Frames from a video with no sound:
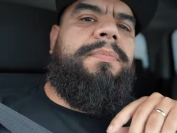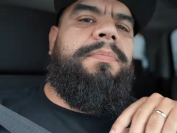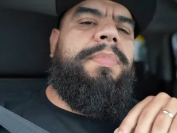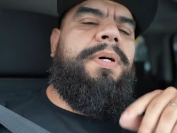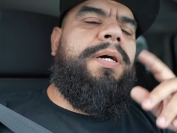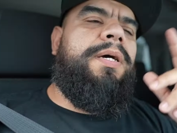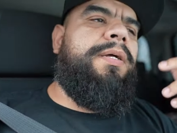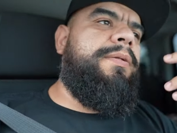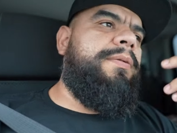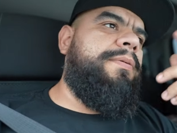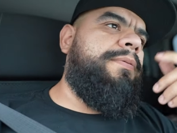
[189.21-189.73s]

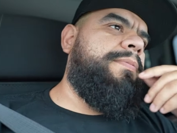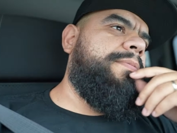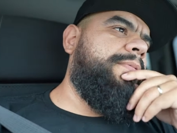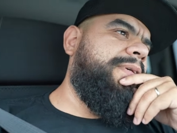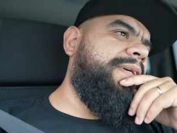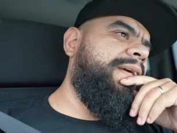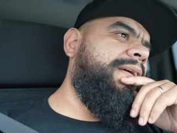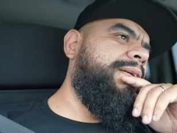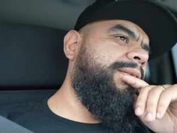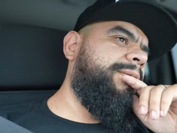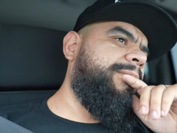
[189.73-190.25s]
but
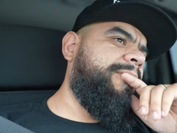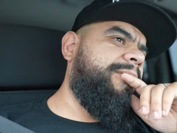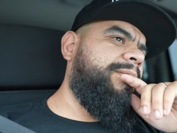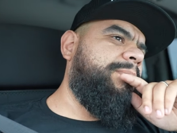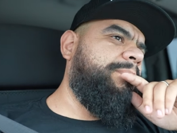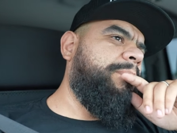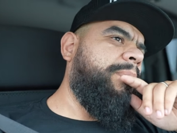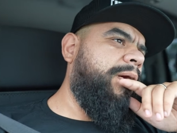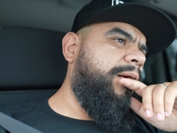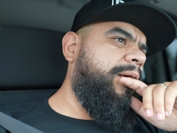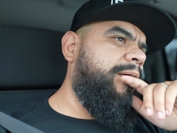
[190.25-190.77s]
it's
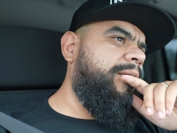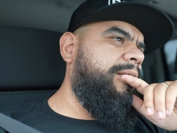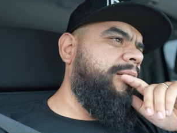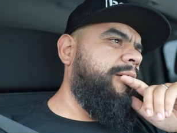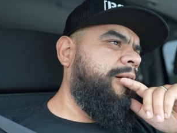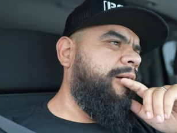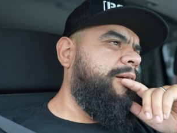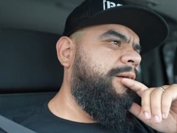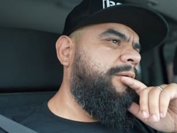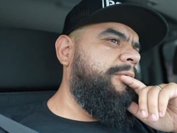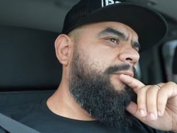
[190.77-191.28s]
part
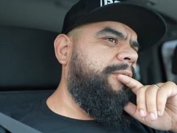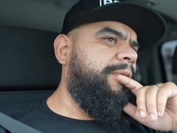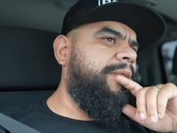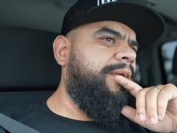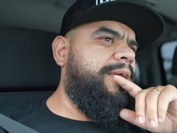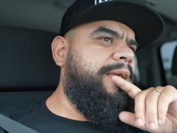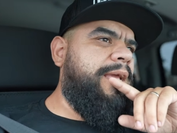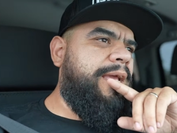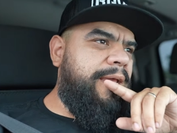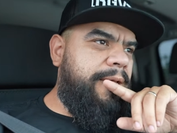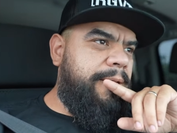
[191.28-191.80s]
of the
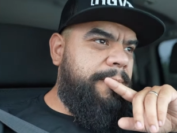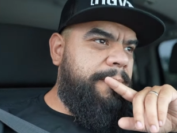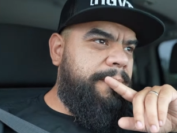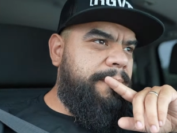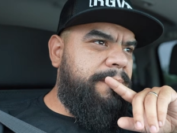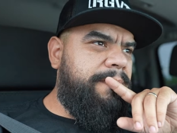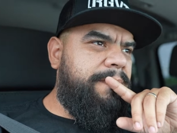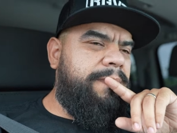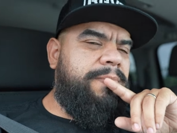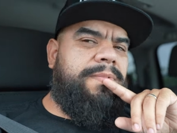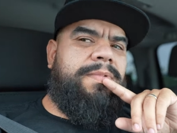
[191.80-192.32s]
game.
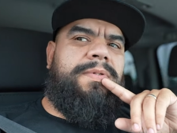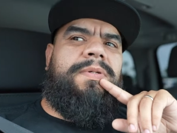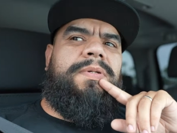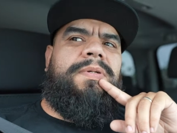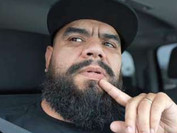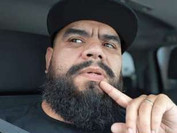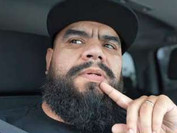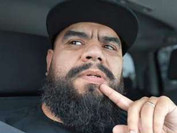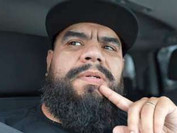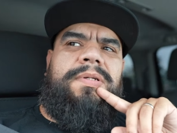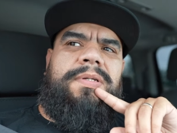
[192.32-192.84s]

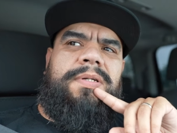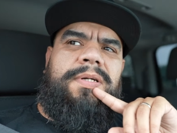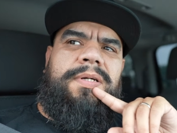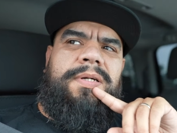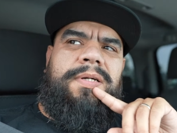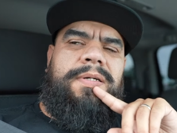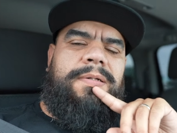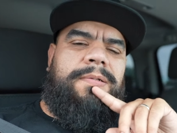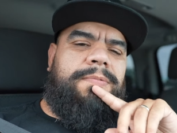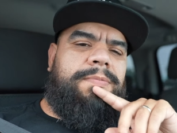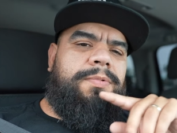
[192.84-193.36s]

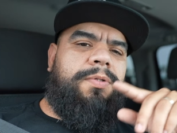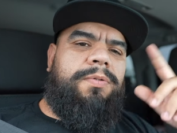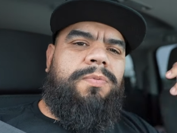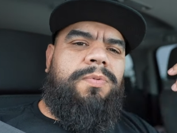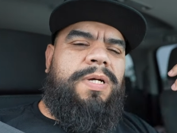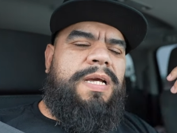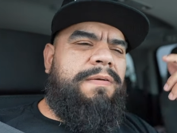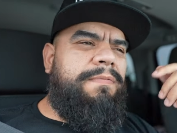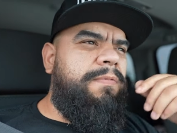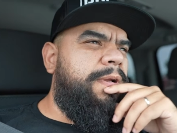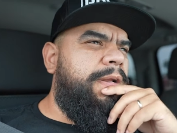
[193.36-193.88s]
No, we'll
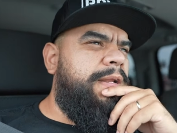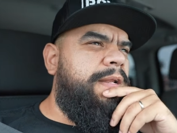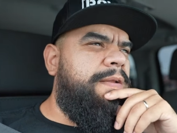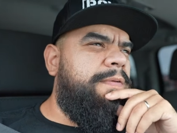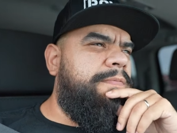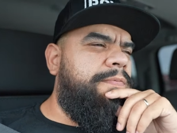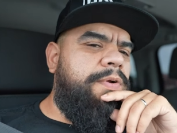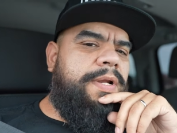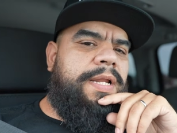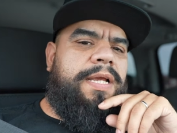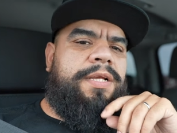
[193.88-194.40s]
have it ready
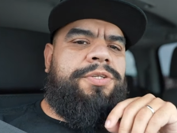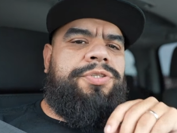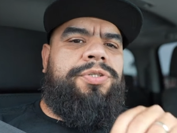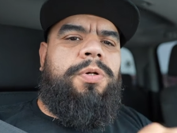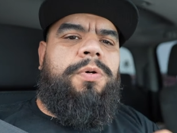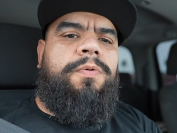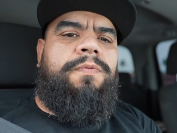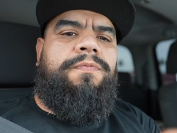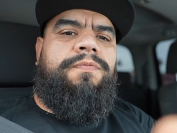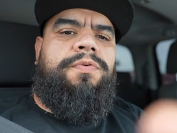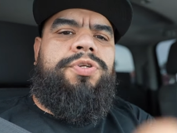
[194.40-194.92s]
for next
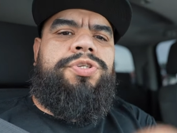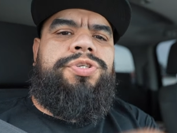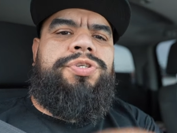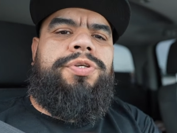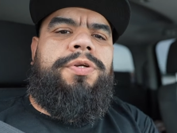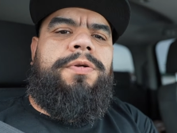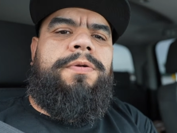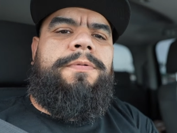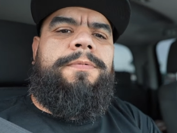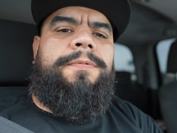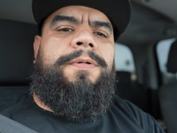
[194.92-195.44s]
show for
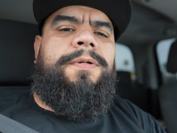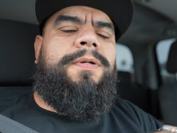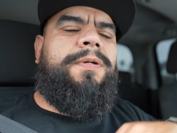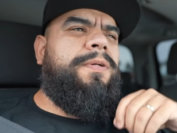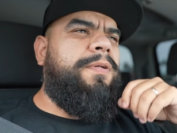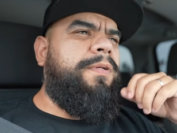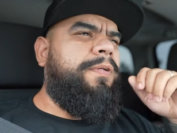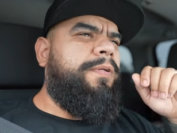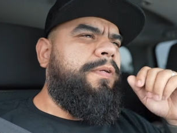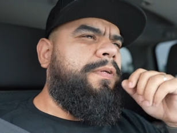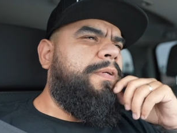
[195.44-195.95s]
sure.
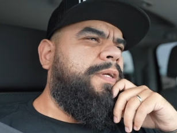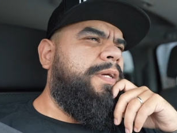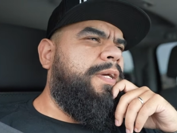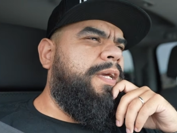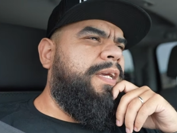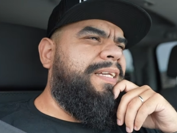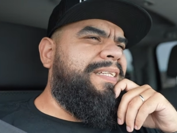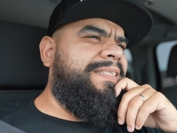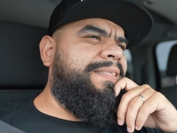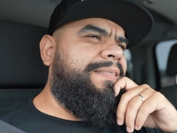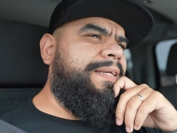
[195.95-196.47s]

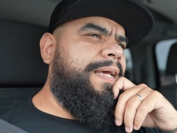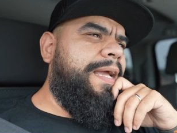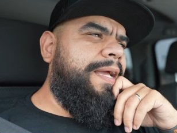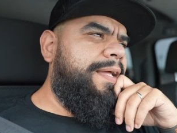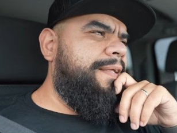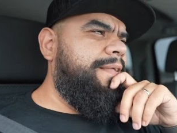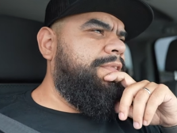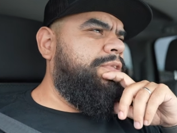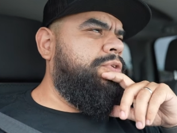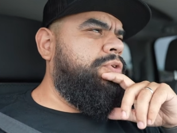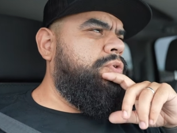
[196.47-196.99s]

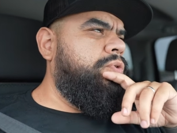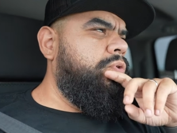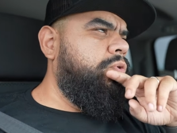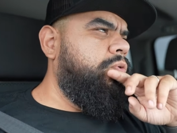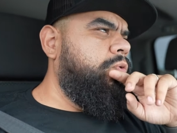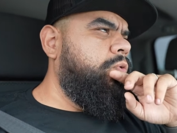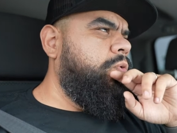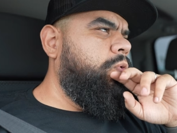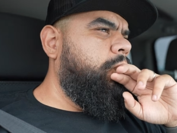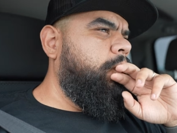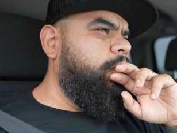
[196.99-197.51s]
Excited
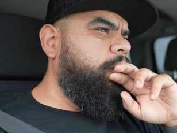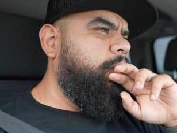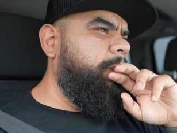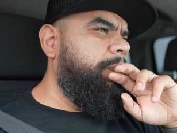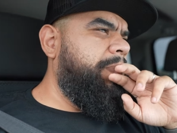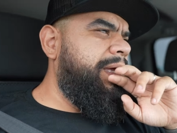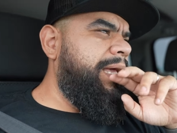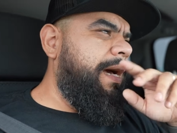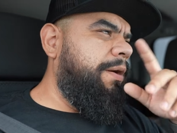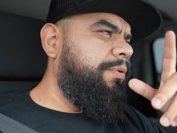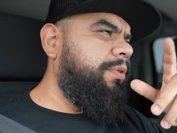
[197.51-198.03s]
to
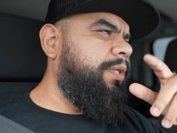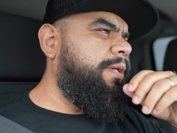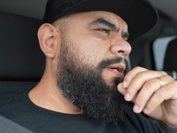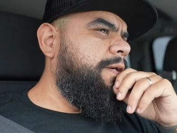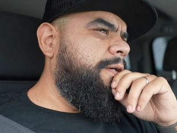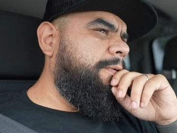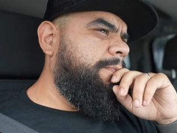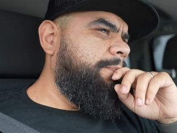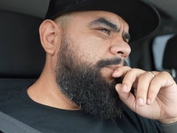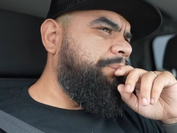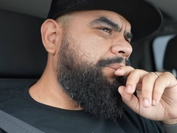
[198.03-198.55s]
be out
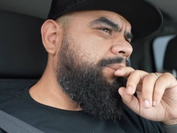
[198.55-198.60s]
there.